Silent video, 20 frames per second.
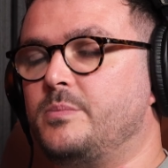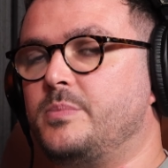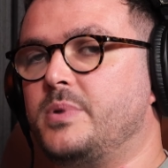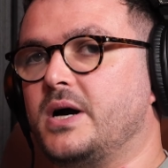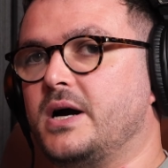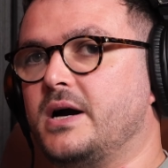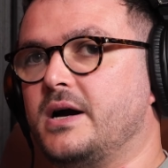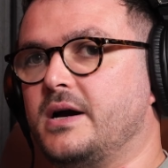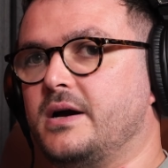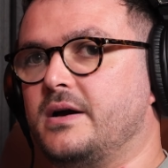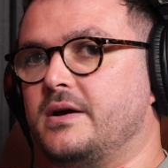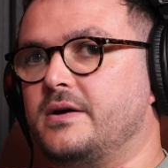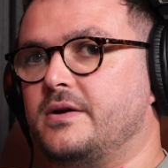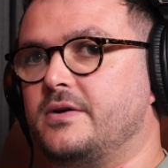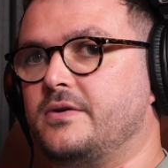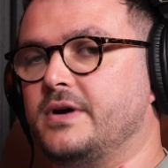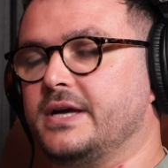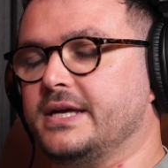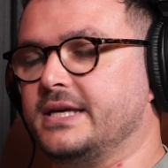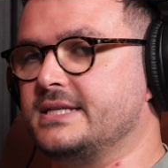But
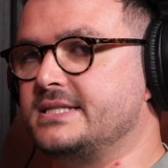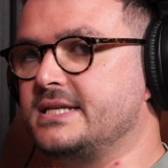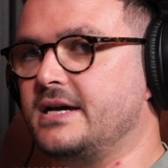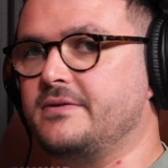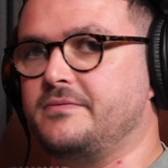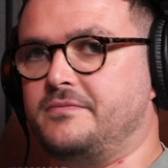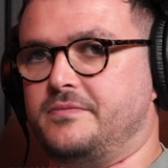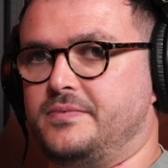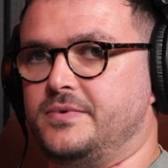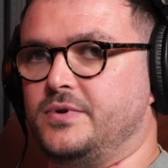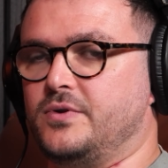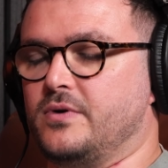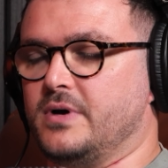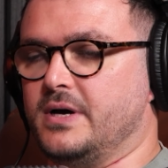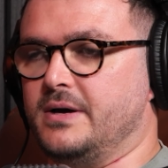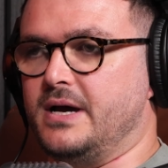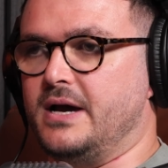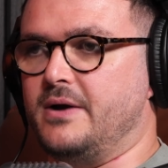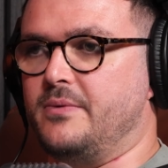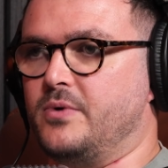like, because I
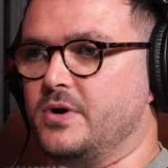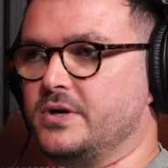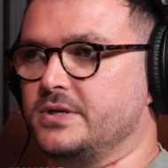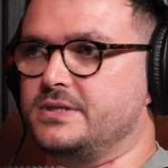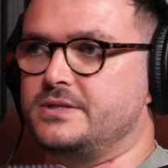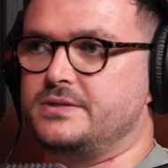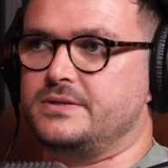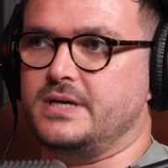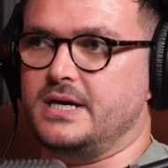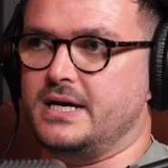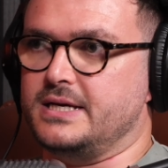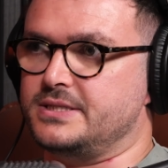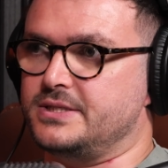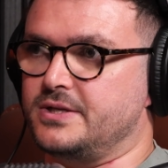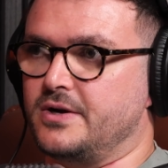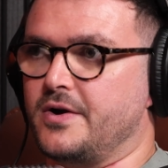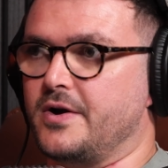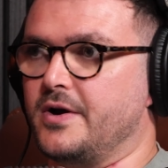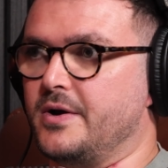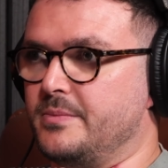worked at a
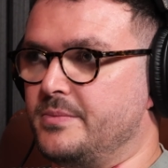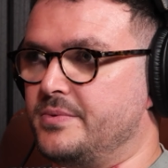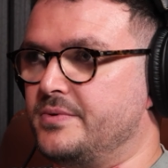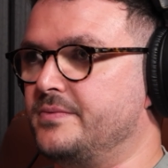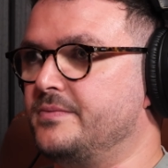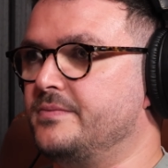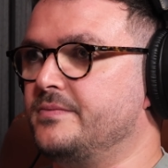startup